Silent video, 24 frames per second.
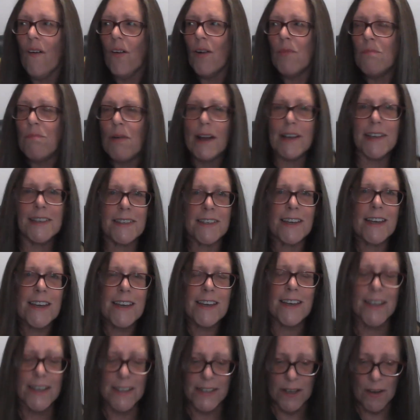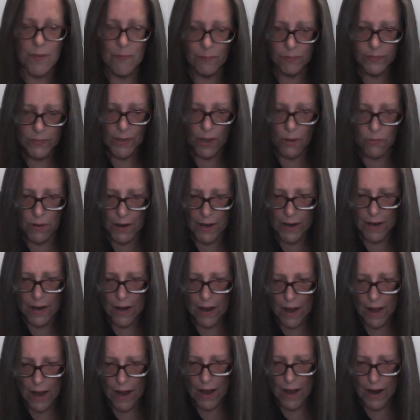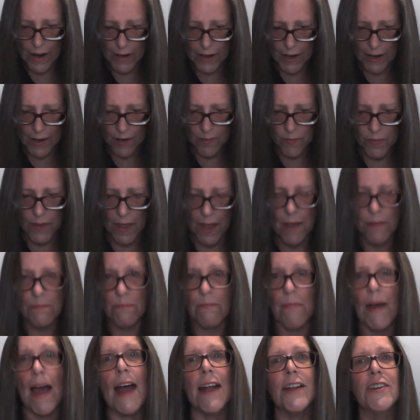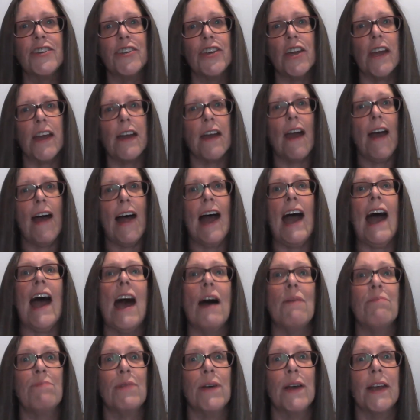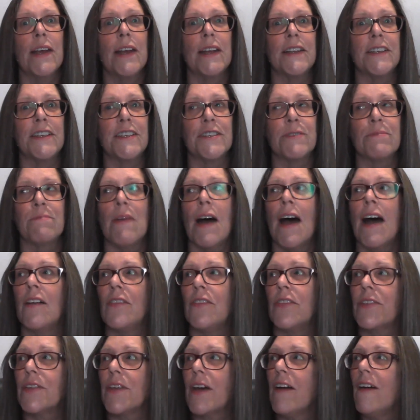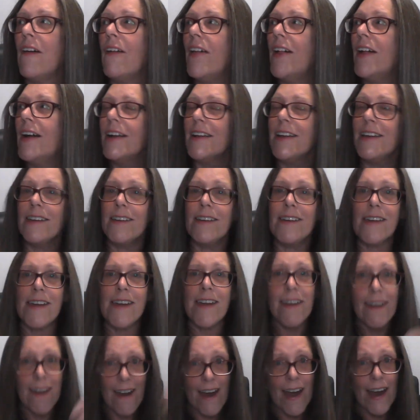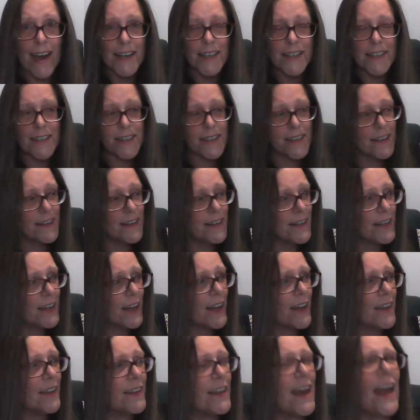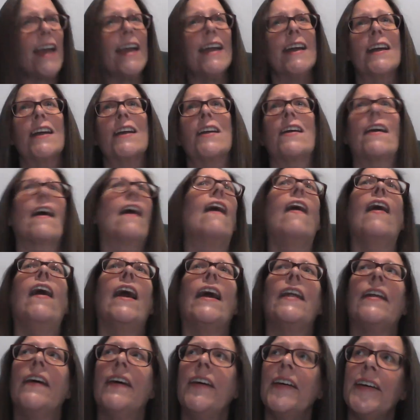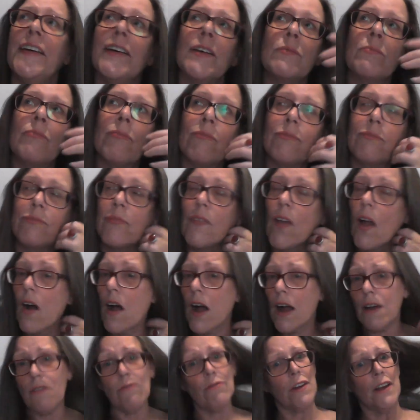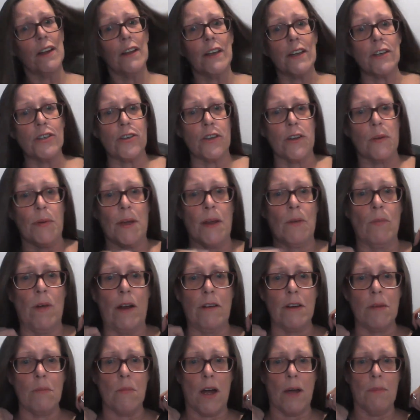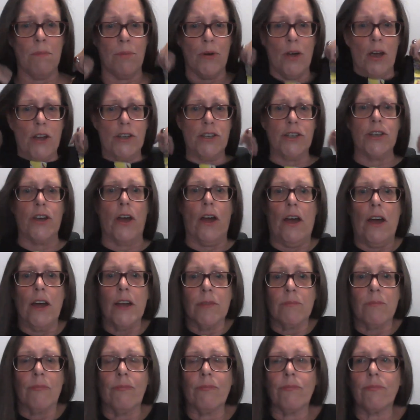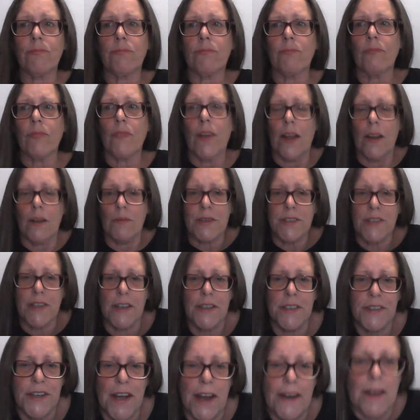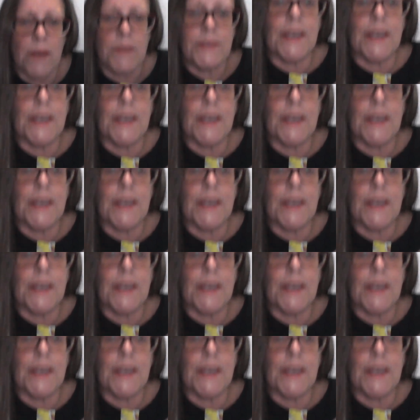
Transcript: Pisces, we are in the Magic Happens month. Yes! Thank God! I really should have been wearing my bird shirt. And I'm just going to stand up so